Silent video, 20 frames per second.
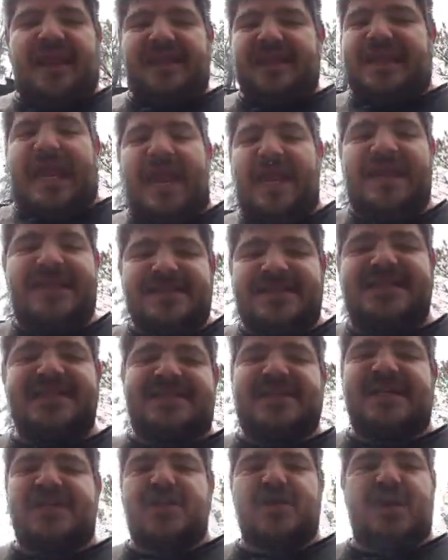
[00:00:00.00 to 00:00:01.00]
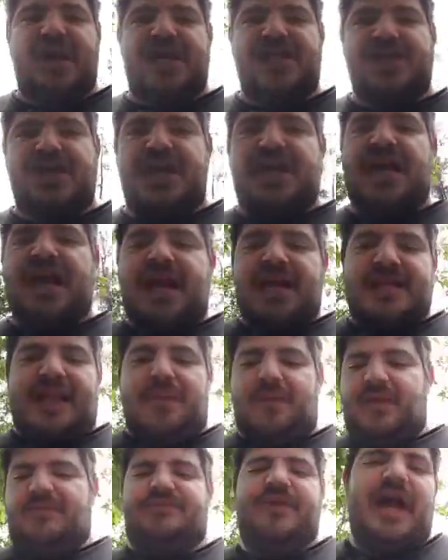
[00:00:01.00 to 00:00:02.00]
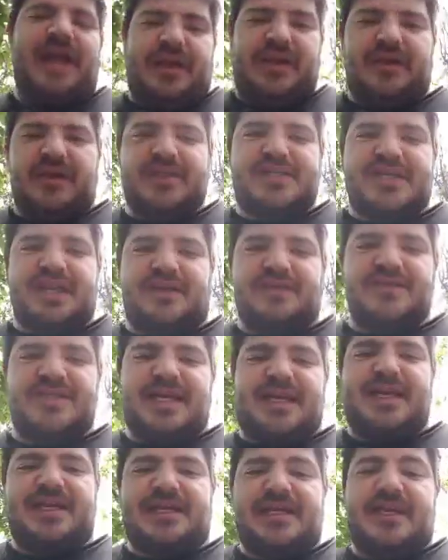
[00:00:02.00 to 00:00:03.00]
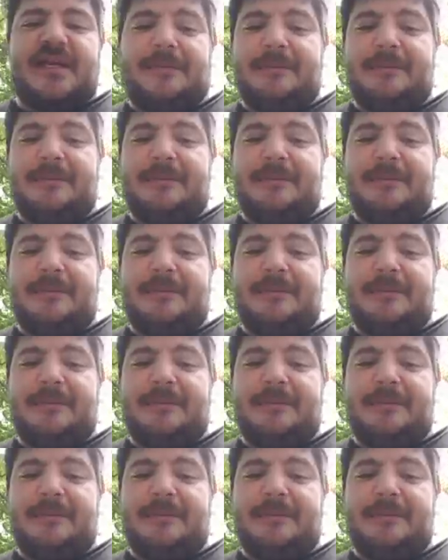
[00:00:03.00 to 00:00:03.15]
That is the situation that we find ourselves in.